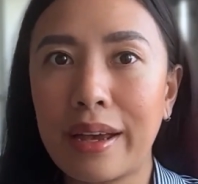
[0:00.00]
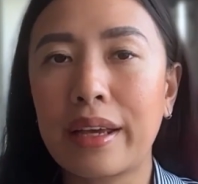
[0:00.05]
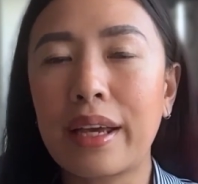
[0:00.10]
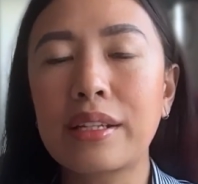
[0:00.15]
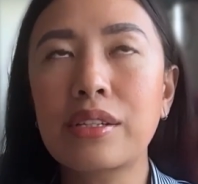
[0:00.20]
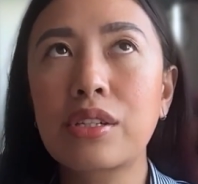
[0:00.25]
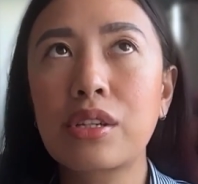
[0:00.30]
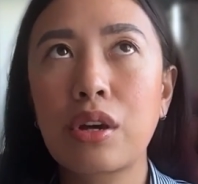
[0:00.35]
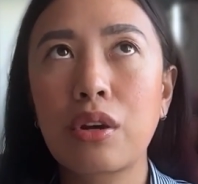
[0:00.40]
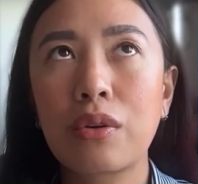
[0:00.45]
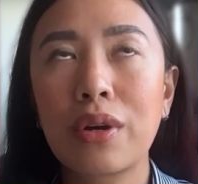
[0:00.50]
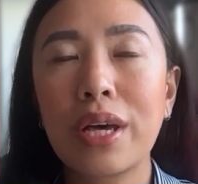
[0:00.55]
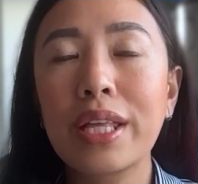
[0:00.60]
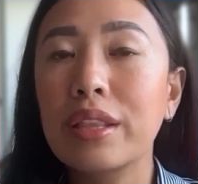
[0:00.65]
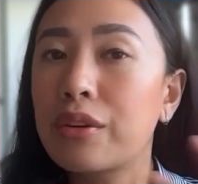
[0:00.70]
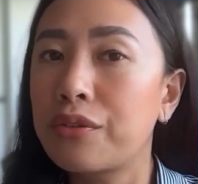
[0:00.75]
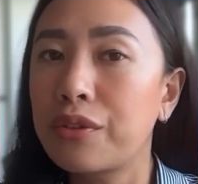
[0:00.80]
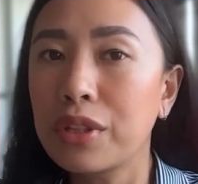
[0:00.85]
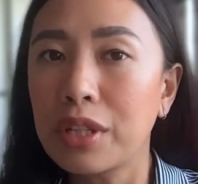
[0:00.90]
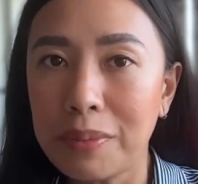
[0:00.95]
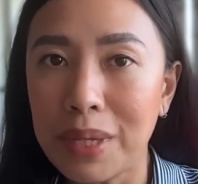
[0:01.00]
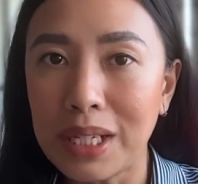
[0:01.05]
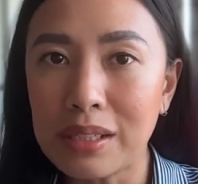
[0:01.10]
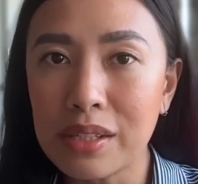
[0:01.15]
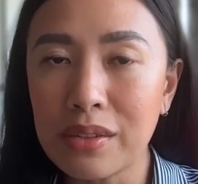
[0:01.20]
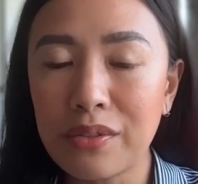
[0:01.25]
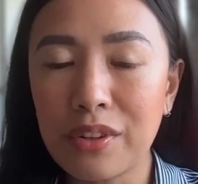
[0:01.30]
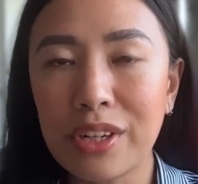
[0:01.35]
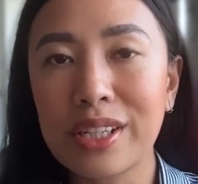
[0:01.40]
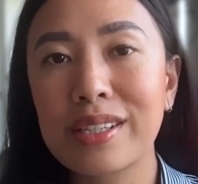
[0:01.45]
And so in the Philippines,
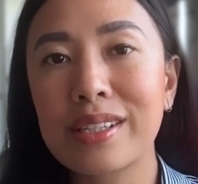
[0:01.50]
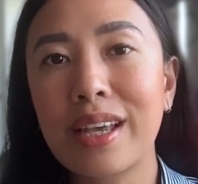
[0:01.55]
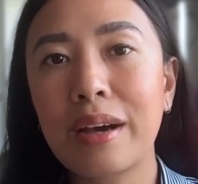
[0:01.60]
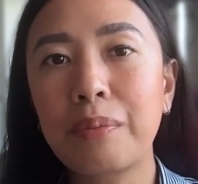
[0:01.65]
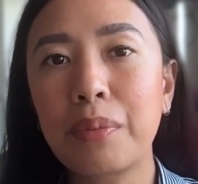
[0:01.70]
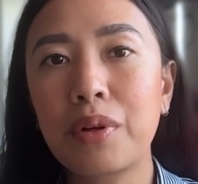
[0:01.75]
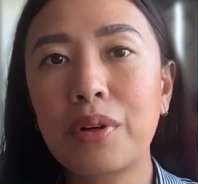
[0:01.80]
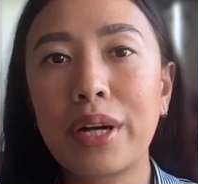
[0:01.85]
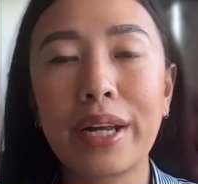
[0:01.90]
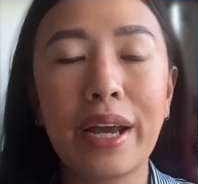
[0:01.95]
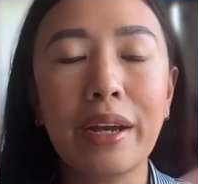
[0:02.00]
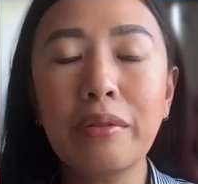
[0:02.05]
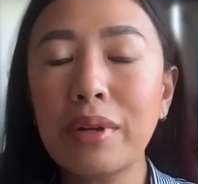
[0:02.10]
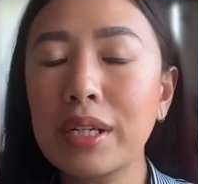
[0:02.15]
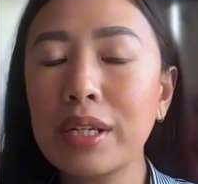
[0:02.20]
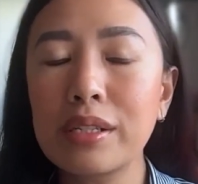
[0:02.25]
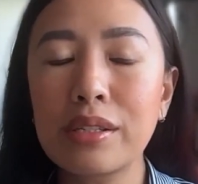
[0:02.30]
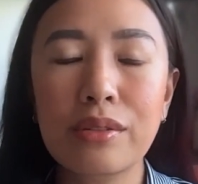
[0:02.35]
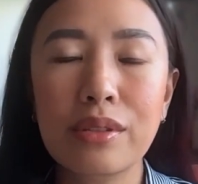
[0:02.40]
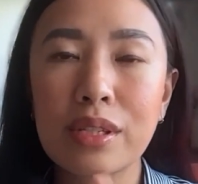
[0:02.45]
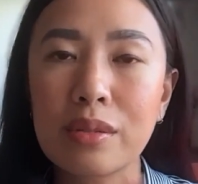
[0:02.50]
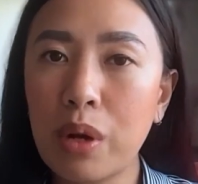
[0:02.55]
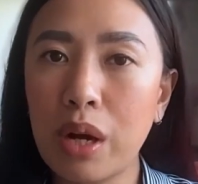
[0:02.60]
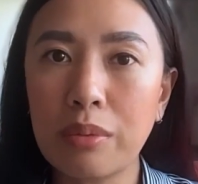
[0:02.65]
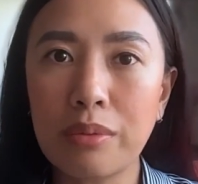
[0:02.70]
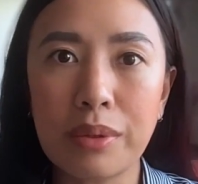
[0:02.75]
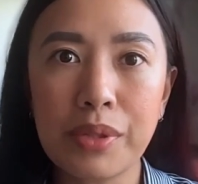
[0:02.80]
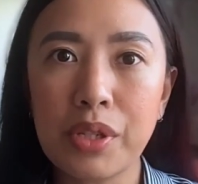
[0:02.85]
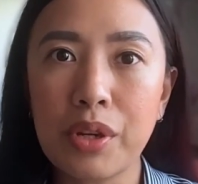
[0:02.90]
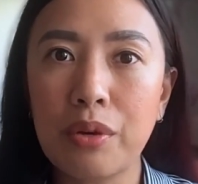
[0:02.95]
for example, and I run into this
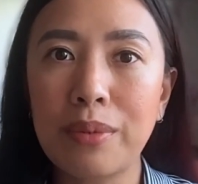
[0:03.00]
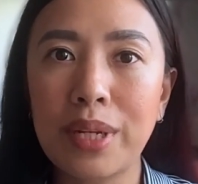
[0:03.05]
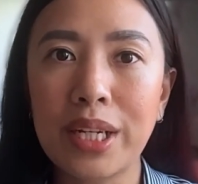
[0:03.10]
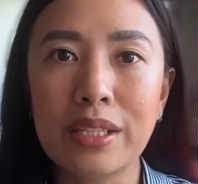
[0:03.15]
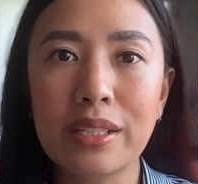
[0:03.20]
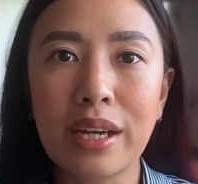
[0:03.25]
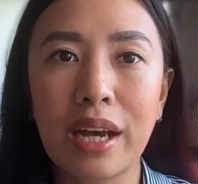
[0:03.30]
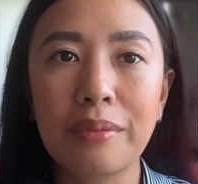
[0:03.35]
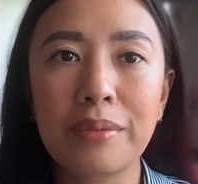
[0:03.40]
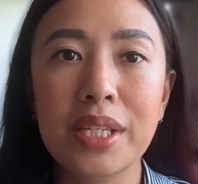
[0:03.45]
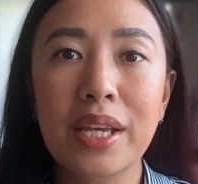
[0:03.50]
problem so many times